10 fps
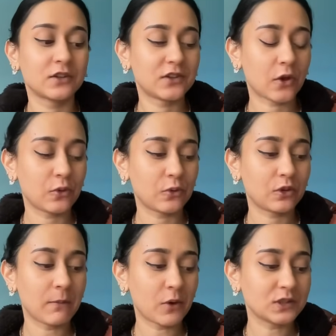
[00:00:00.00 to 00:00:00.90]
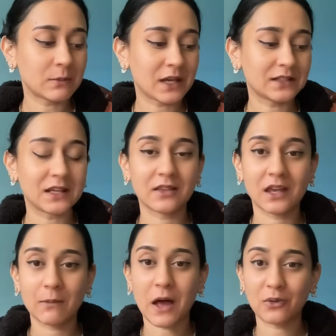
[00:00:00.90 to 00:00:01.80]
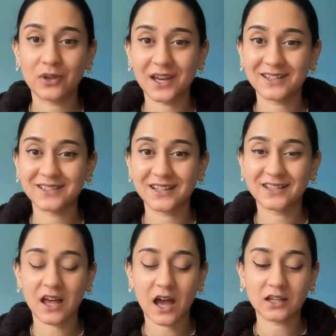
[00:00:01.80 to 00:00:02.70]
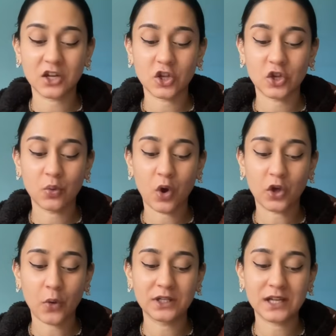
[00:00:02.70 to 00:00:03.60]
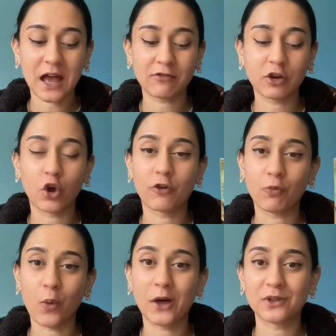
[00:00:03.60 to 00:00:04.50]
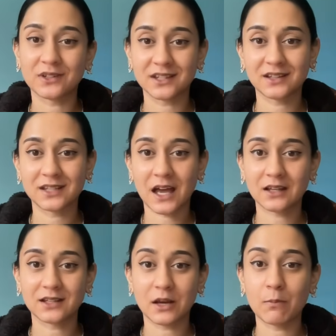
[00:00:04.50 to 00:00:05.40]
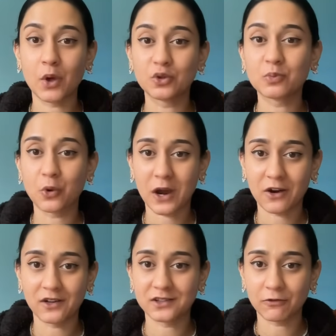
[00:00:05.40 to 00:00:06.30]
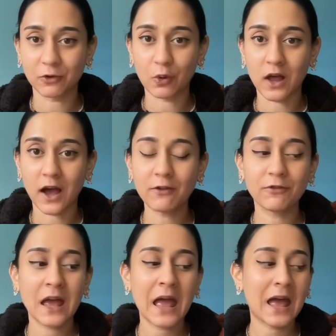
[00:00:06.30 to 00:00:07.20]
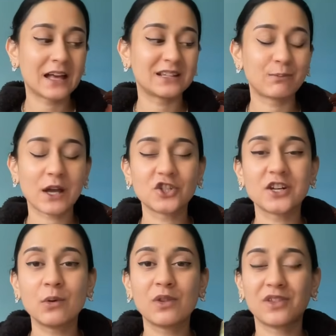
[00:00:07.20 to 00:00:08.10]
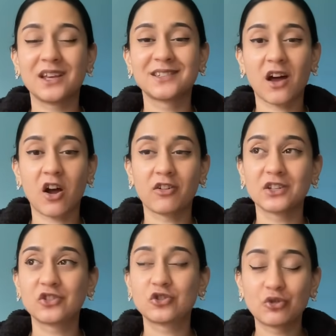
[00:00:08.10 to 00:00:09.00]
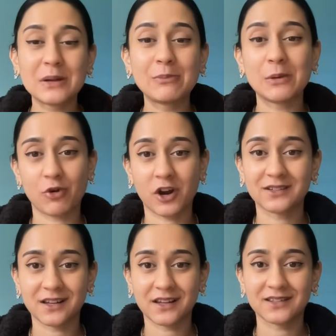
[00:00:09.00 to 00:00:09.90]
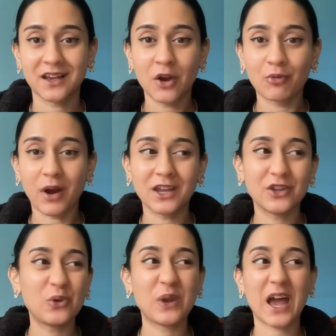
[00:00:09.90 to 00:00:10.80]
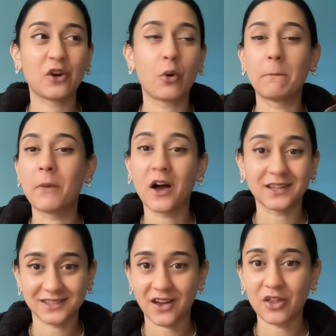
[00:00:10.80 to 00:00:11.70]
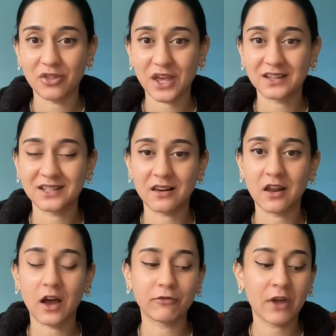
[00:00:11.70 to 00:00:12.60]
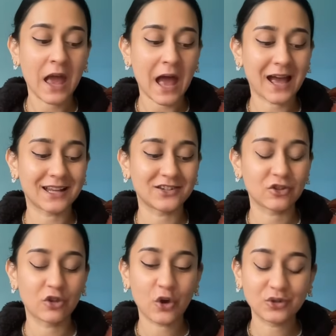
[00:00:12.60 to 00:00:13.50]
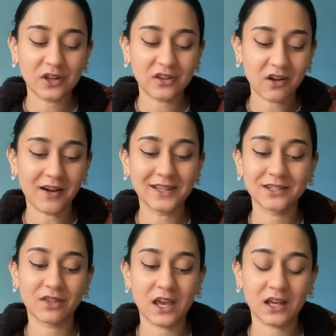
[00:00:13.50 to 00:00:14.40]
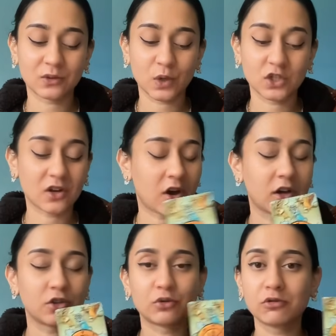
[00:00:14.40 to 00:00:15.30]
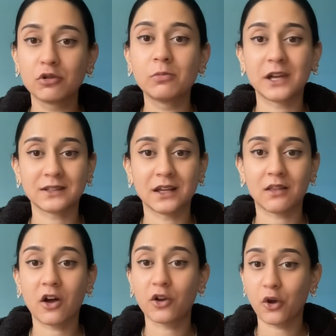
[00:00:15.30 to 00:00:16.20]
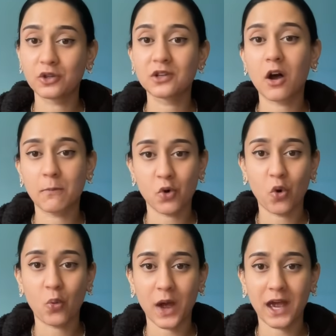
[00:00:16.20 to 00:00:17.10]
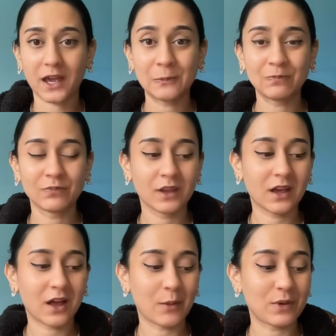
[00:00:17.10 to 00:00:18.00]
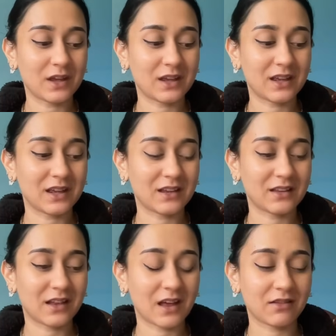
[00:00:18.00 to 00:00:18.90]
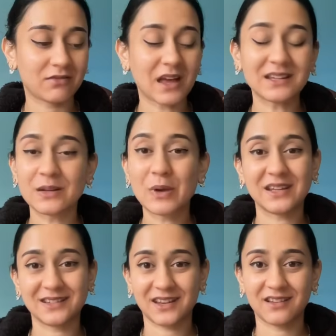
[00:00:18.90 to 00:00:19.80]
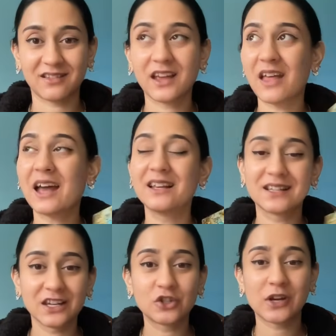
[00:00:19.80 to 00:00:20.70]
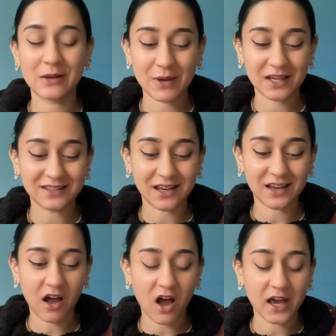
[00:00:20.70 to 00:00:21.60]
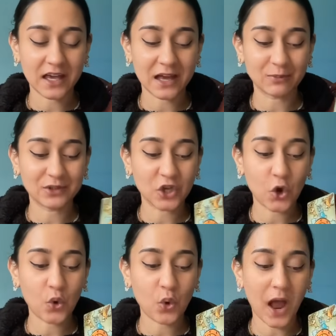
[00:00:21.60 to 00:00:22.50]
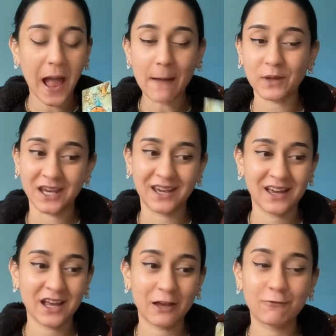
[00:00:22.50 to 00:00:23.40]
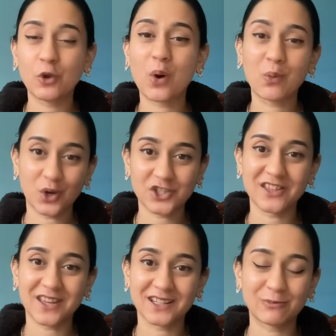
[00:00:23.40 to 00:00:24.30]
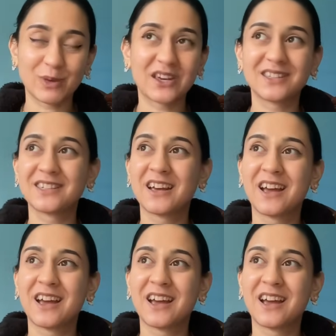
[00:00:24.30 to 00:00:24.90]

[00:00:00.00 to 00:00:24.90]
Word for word: So, the most amazing thing about this is that you are going to have a lot of wealth and success in multiple areas of your life, especially with things that are extremely priceless, right? You cannot buy certain things in life, and those are the kinds of things which are a true blessing that are going to come your way. Um, that's amazing. Like, that is literally amazing. I am so happy if you are watching this because